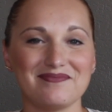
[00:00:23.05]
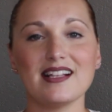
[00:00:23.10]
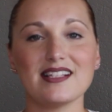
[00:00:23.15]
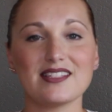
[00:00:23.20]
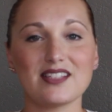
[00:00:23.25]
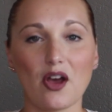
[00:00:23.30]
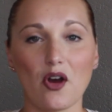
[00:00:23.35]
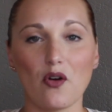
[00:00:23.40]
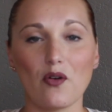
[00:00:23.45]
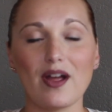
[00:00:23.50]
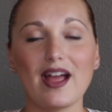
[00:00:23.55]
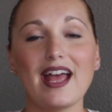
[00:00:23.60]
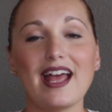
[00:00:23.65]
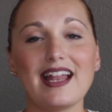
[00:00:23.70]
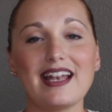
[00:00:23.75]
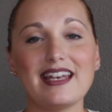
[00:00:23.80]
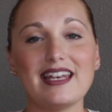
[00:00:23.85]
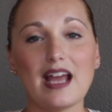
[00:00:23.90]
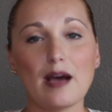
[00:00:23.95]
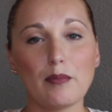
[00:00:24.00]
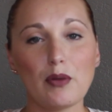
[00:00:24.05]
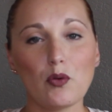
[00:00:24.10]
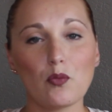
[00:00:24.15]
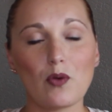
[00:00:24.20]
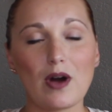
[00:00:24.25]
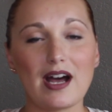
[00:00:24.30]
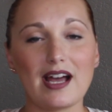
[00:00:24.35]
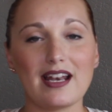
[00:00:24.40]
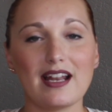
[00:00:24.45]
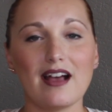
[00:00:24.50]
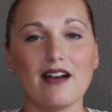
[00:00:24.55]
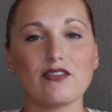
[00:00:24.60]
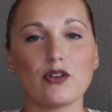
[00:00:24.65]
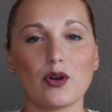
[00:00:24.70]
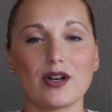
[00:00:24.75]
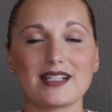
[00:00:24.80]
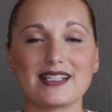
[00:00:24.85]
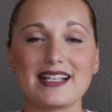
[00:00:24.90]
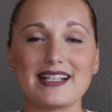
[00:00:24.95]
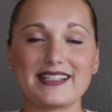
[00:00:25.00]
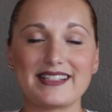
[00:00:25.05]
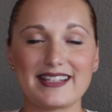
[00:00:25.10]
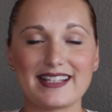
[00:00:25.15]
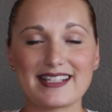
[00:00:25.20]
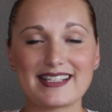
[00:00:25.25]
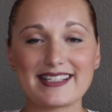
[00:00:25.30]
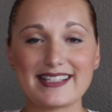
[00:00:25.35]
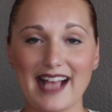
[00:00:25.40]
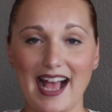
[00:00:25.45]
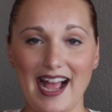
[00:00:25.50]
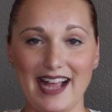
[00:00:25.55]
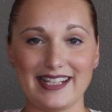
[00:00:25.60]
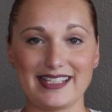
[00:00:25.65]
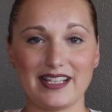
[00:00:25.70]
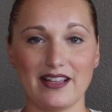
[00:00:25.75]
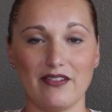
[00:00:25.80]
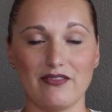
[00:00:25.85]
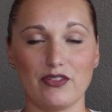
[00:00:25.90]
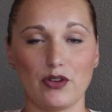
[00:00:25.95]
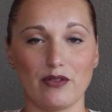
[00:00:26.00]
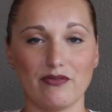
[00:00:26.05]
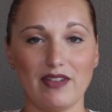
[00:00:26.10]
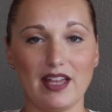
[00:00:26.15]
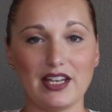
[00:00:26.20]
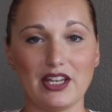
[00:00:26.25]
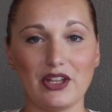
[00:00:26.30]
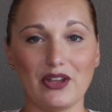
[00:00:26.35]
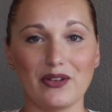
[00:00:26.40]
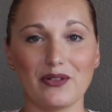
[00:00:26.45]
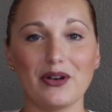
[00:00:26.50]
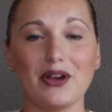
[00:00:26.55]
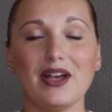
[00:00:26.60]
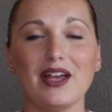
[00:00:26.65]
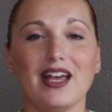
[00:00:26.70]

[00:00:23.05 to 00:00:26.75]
So, number one, of course, is the size of your venue.